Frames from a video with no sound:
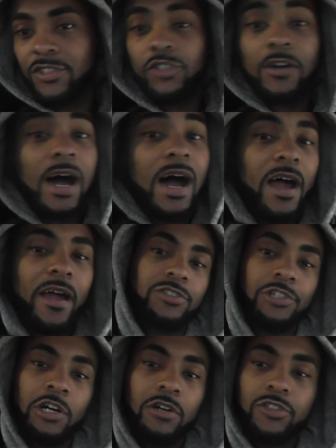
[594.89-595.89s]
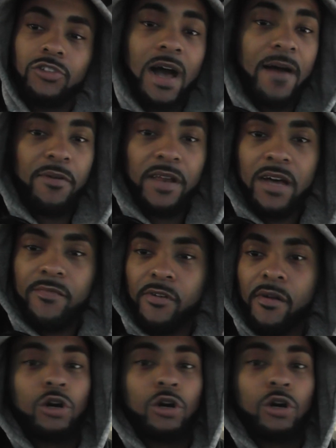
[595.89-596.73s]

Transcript: Try whatever.